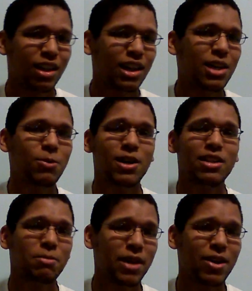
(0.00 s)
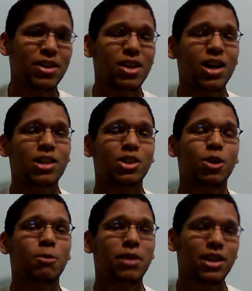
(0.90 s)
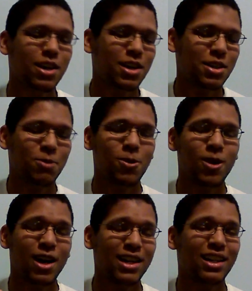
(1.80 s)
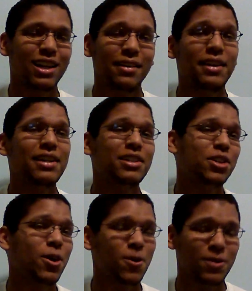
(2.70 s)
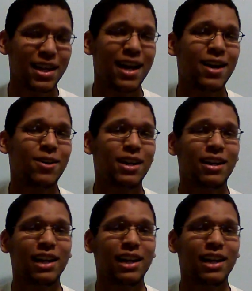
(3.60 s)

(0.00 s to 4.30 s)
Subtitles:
he wants Barry's also, but he doesn't want it toned down.